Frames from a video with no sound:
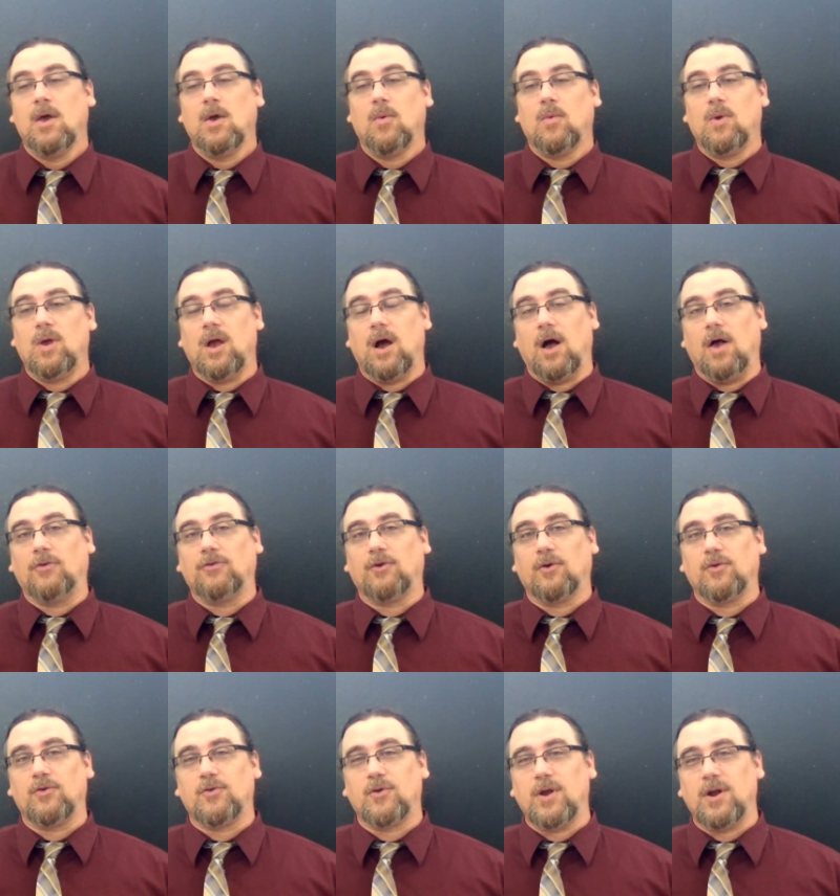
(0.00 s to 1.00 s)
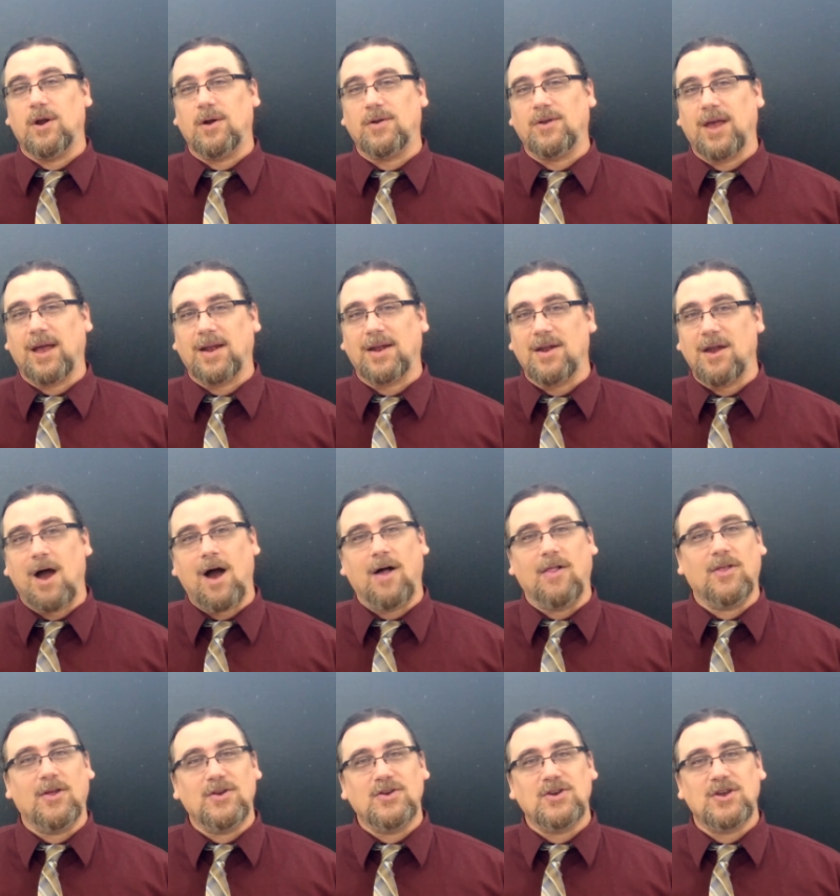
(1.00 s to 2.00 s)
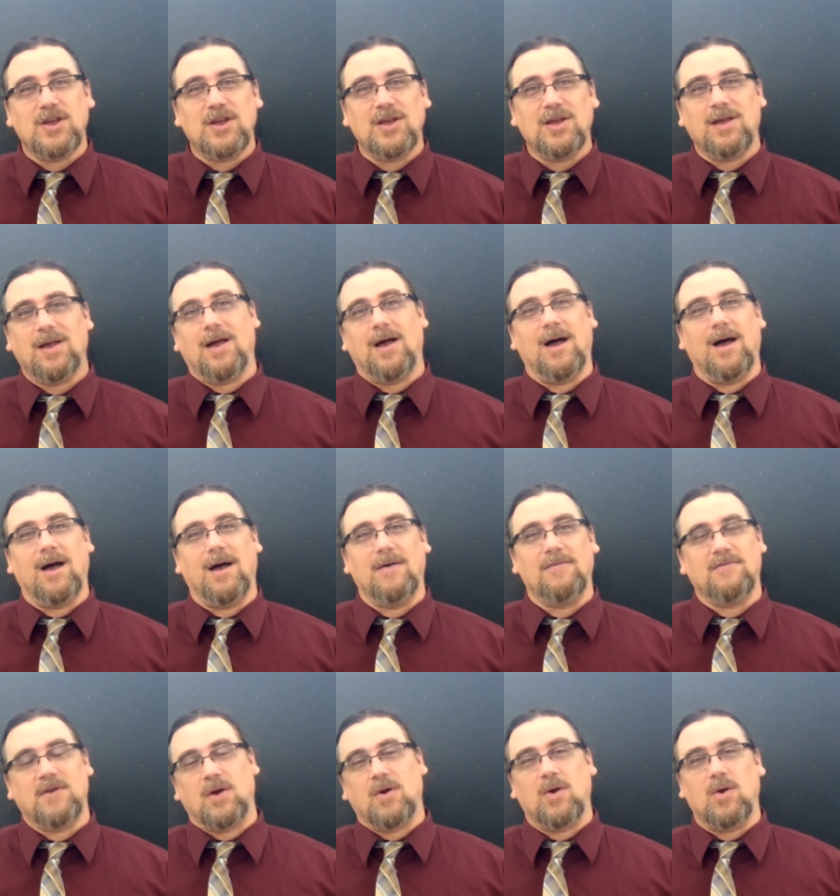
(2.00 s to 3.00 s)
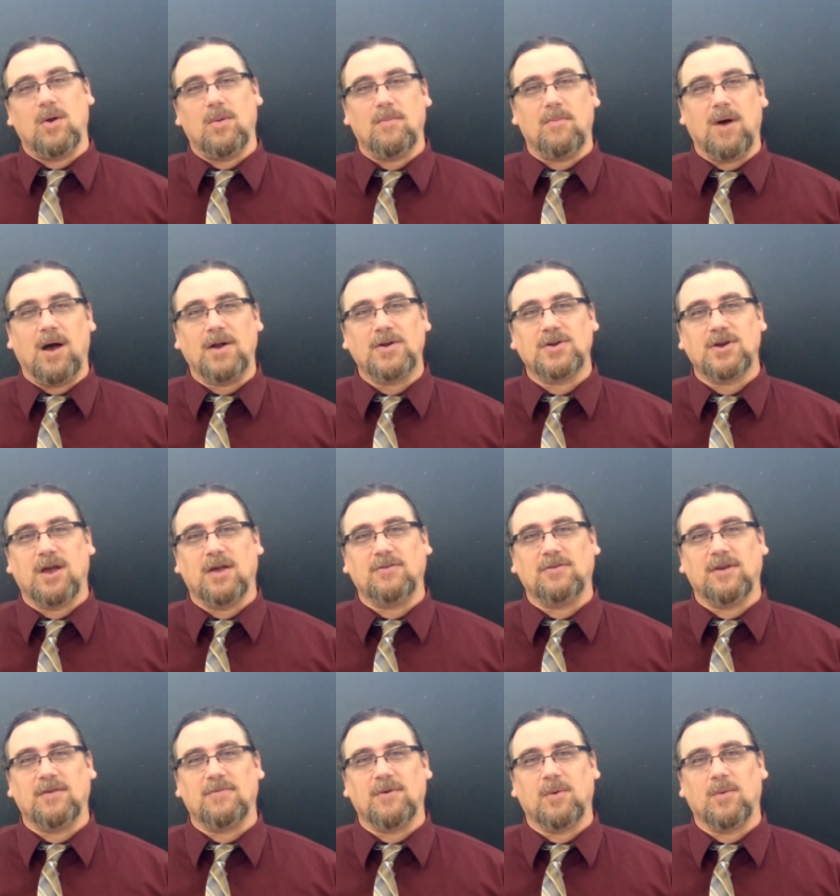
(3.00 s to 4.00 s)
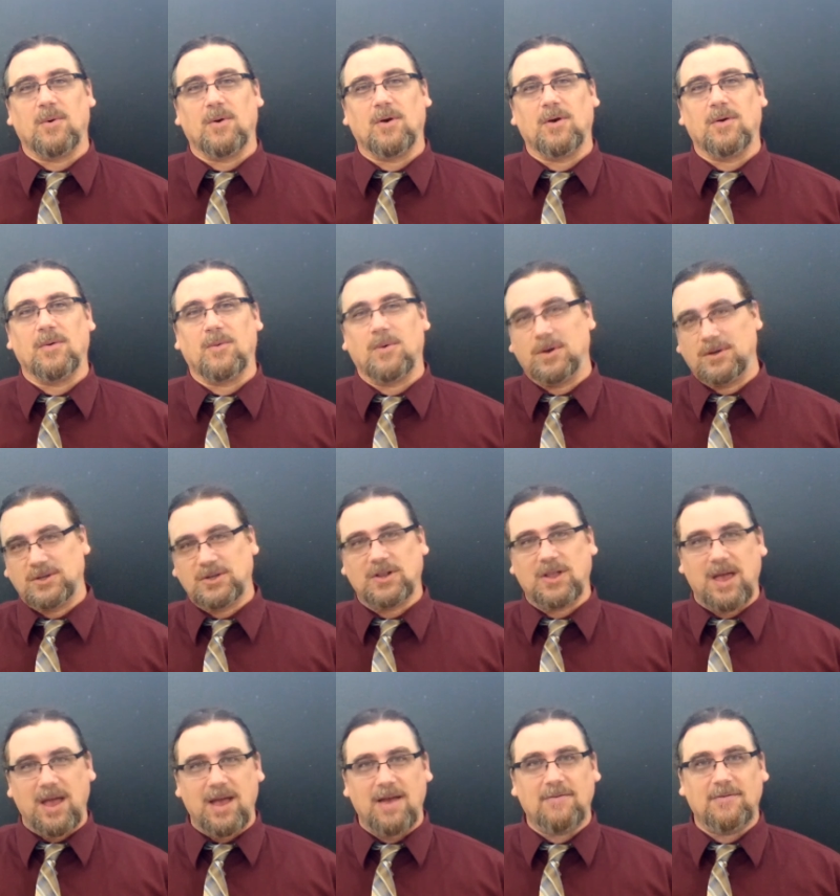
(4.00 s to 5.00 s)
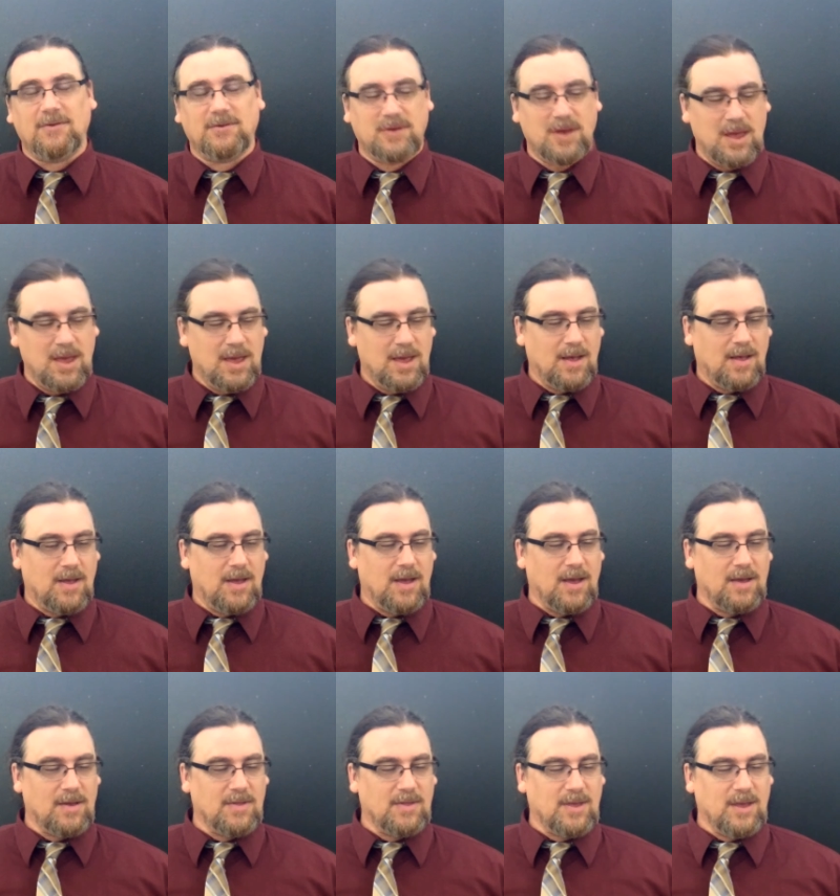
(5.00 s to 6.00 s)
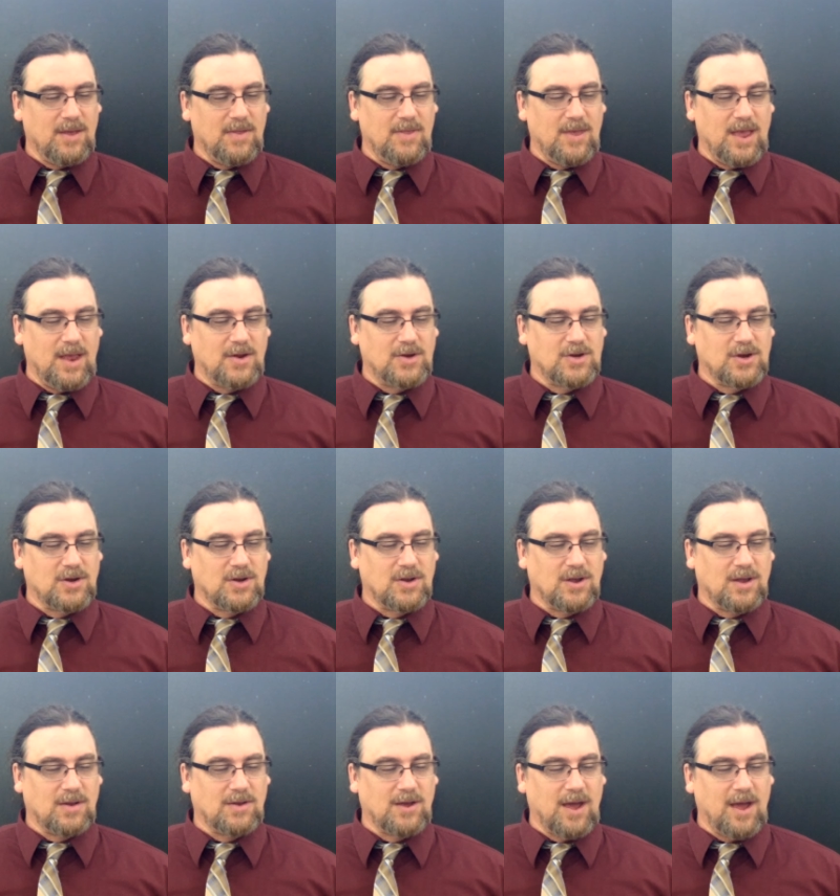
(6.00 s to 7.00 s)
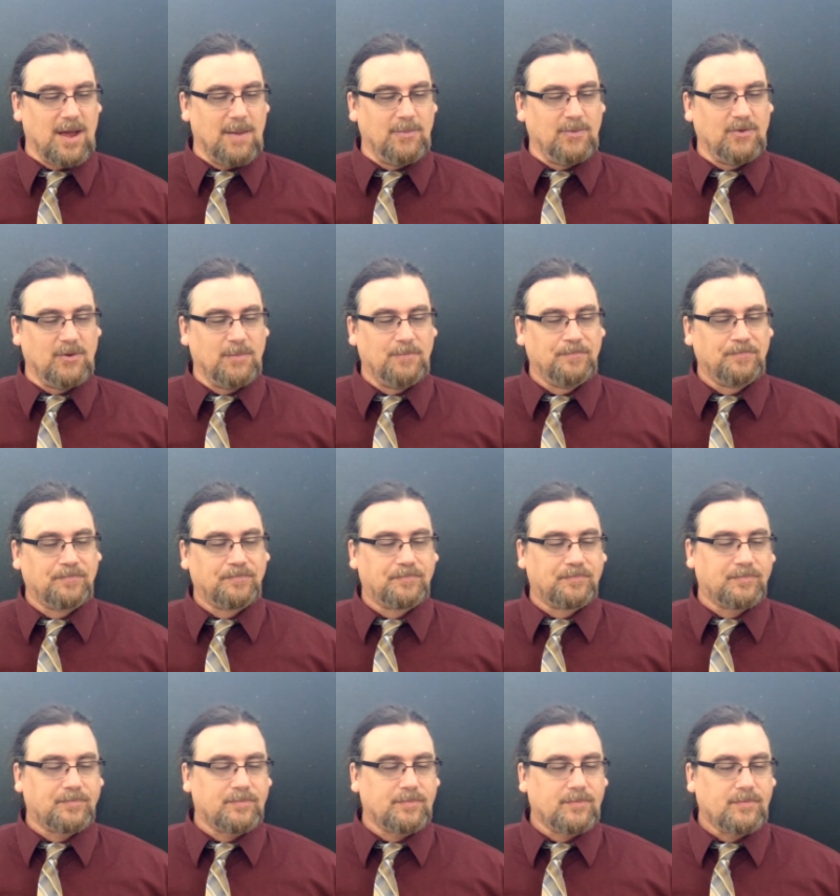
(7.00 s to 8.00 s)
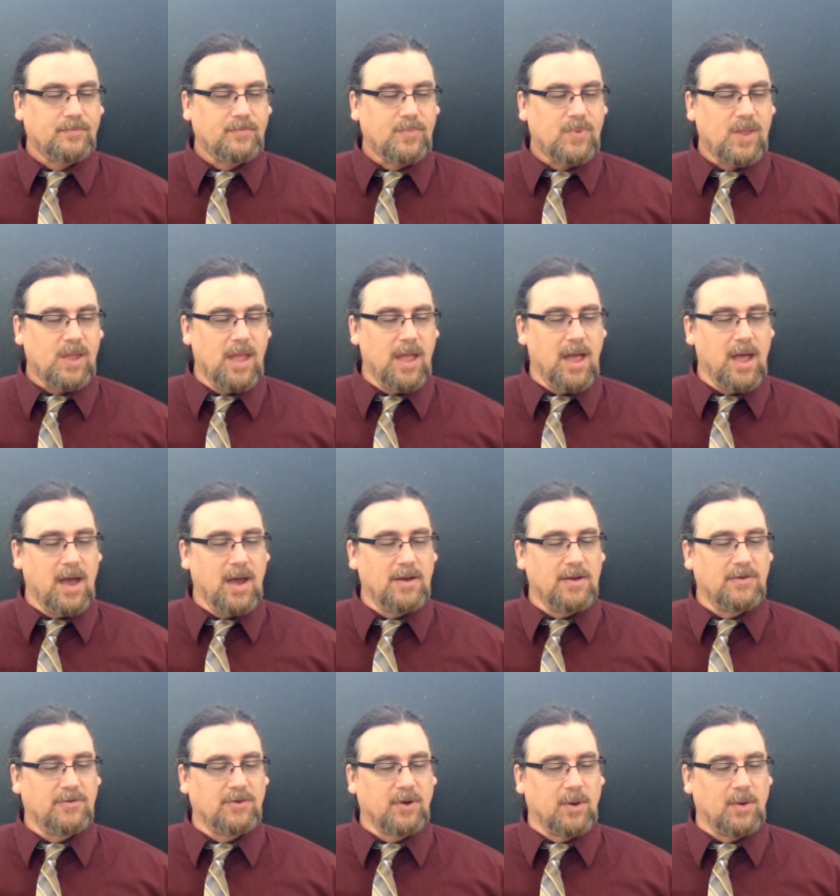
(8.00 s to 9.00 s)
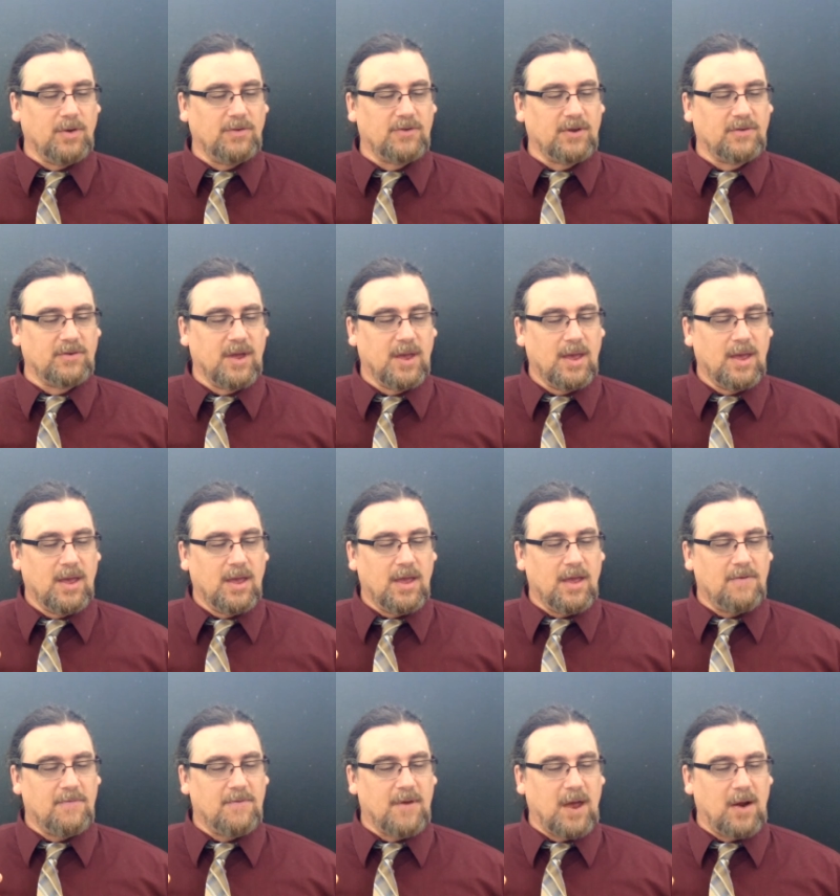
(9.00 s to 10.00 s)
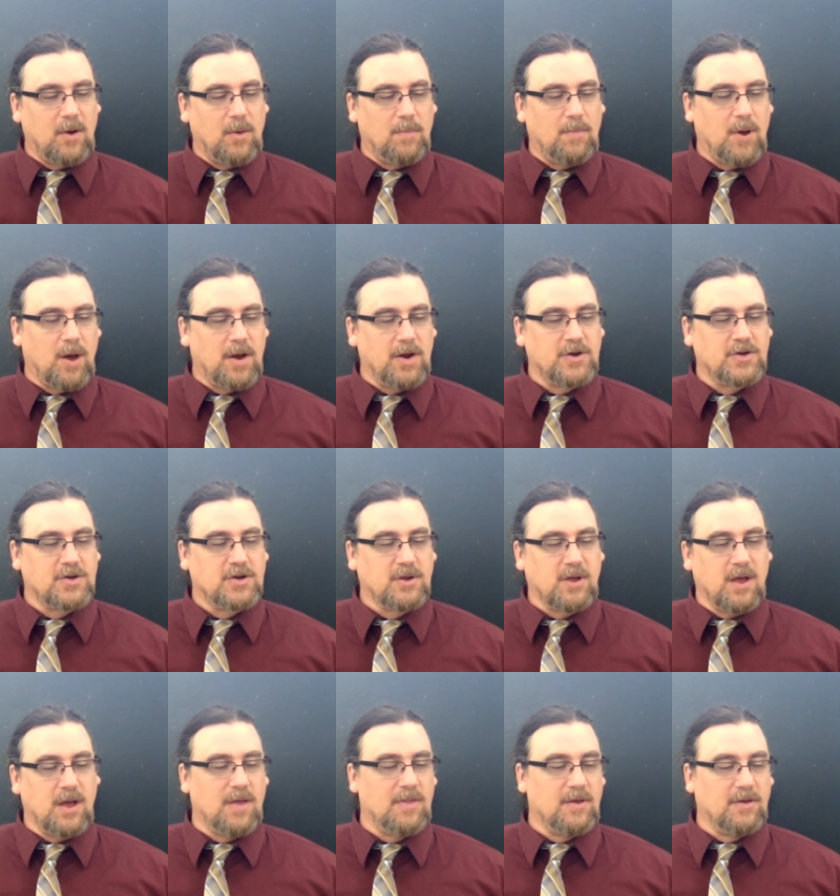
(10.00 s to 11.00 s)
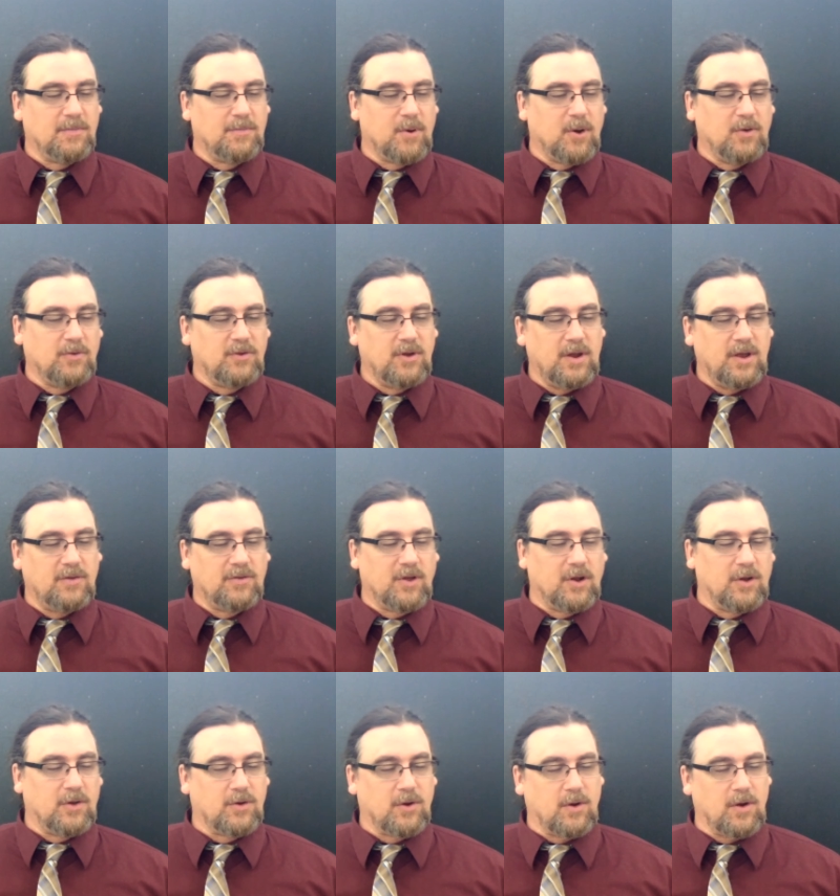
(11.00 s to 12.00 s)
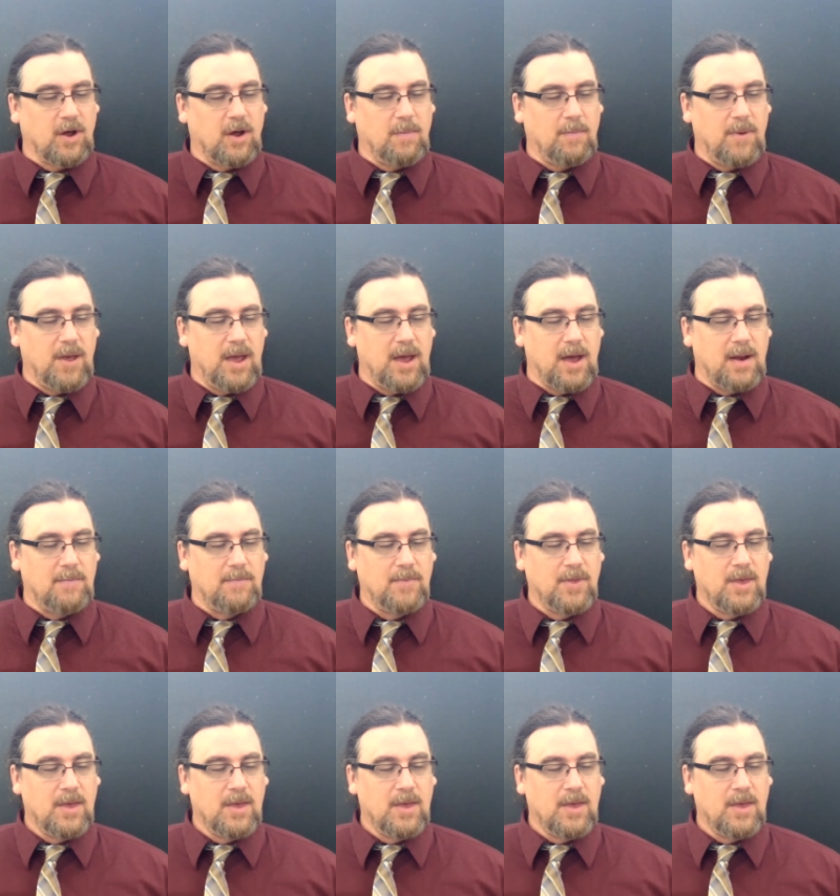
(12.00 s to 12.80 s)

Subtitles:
We also treat our technology very much as if it were slaves in the ancient times. And so he says, if I don't punish this person, he's going to turn out bad.